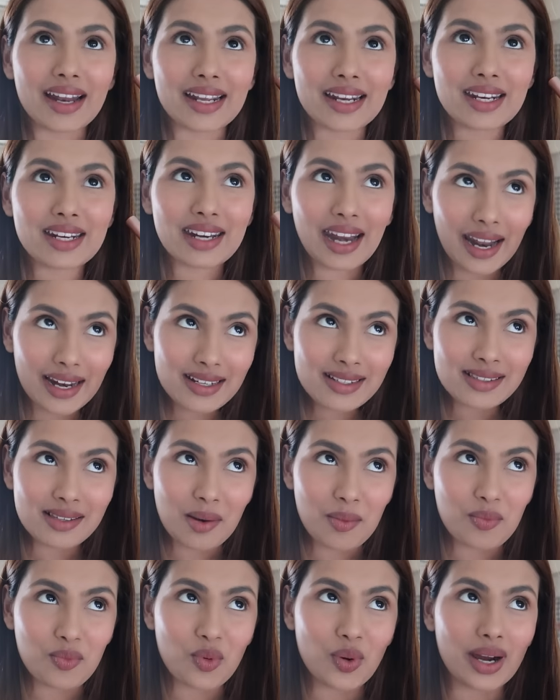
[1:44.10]
And I read
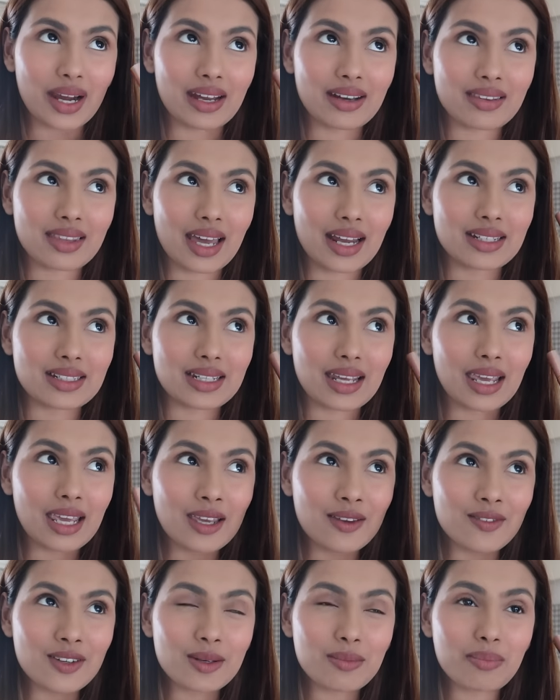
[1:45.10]
somewhere that
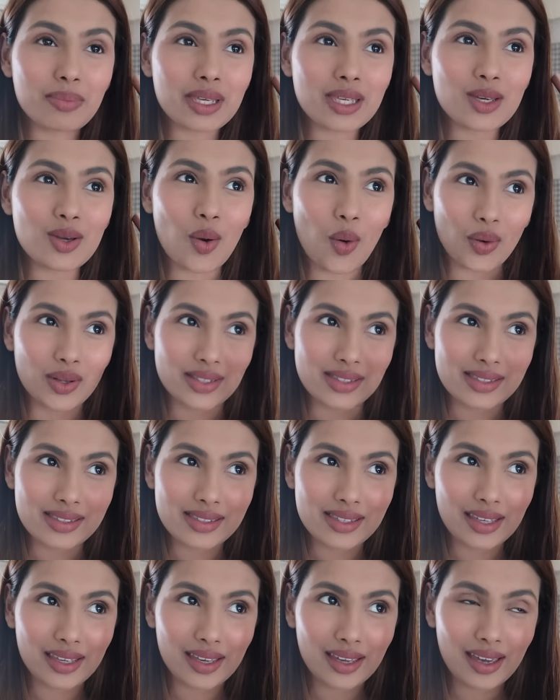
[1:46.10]
even
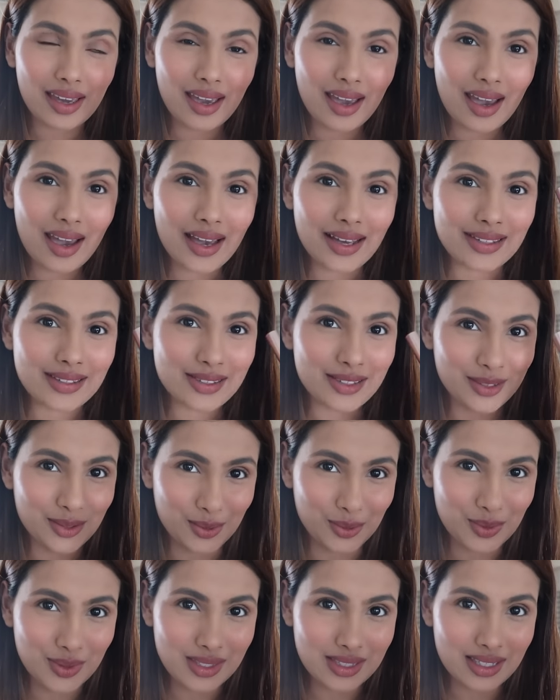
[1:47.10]
Beyoncé has
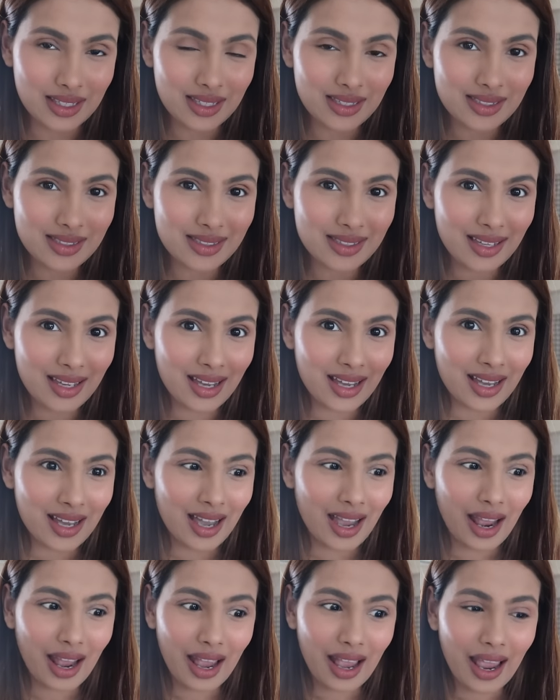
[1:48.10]
used this.
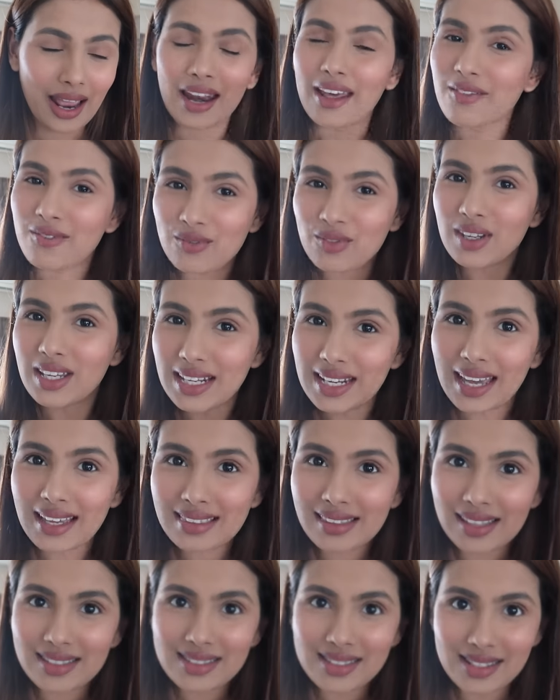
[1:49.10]
And I feel
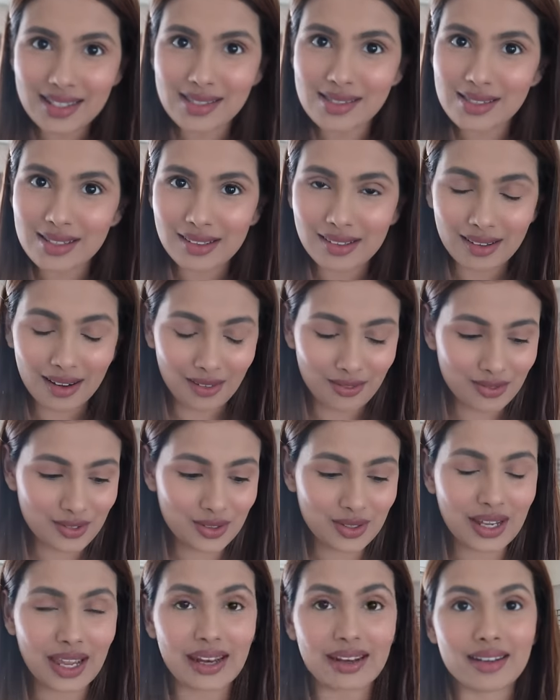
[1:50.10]
like that's reason enough
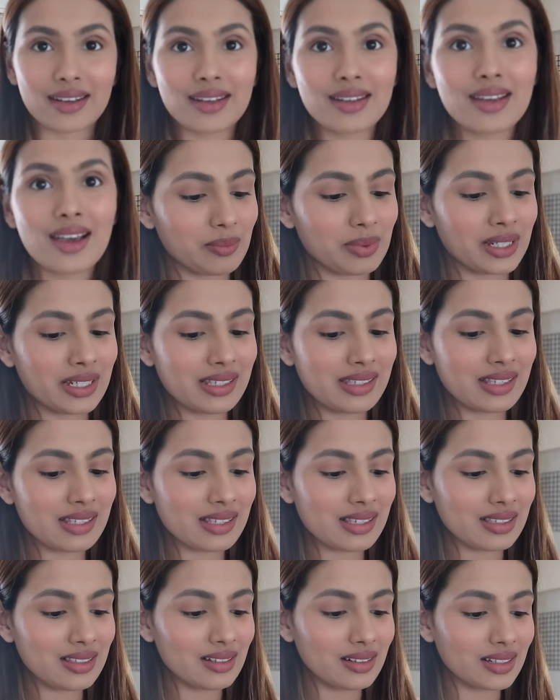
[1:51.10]
to get it. Because
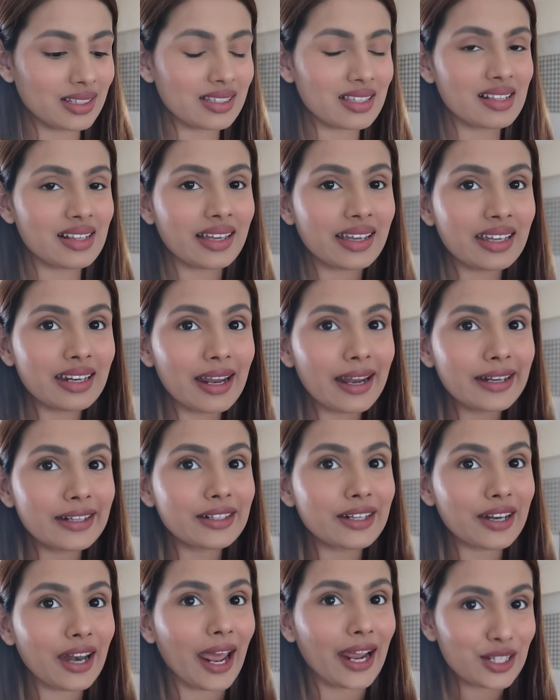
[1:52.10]
this is like an
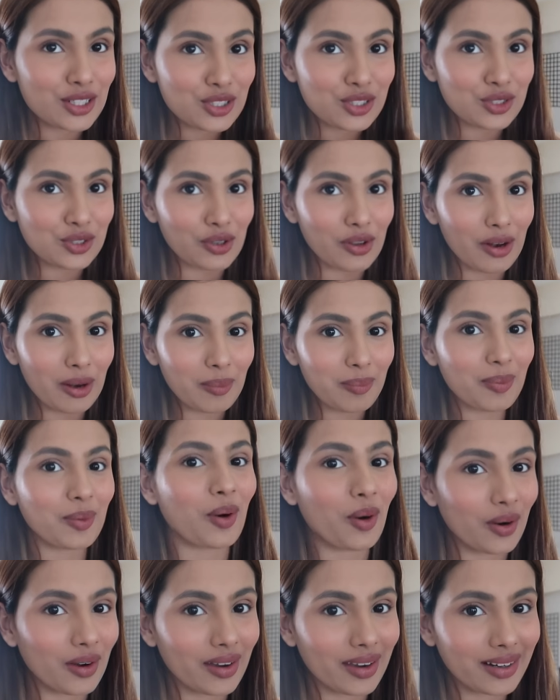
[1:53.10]
international
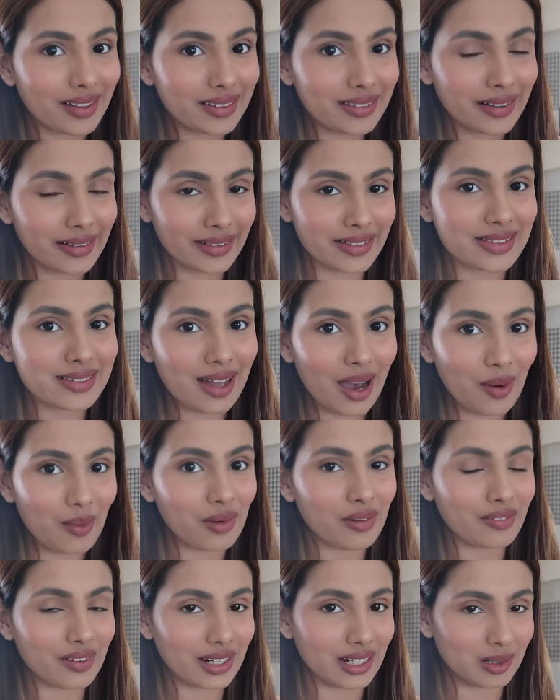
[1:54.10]
product that is
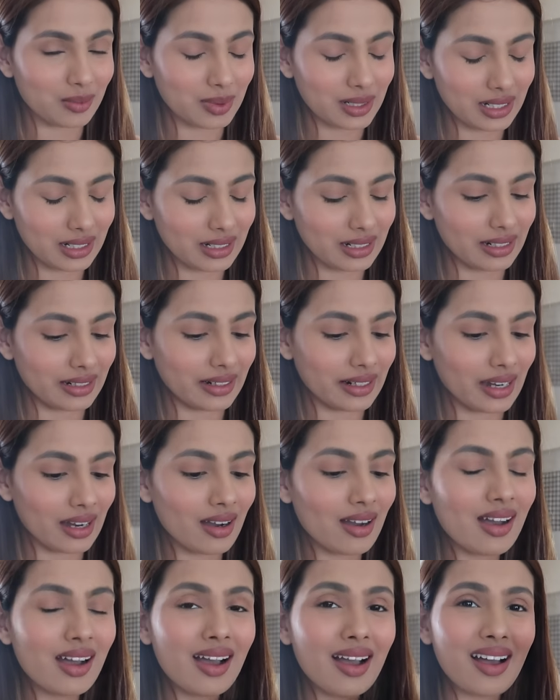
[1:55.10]
now available in
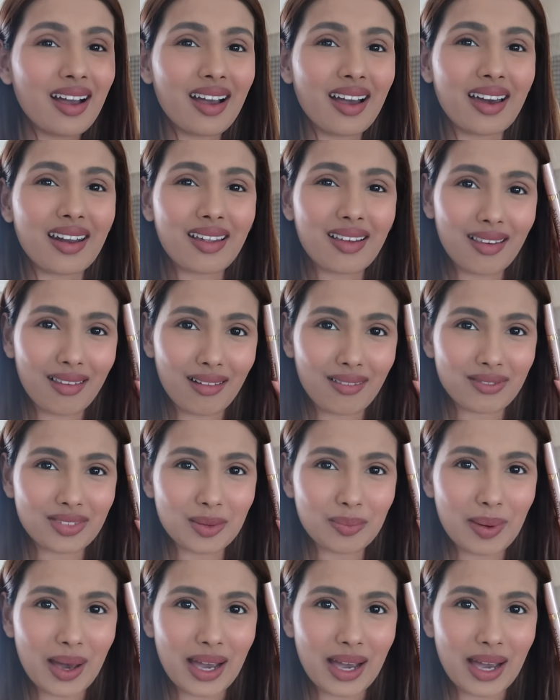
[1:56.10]
India. And I love the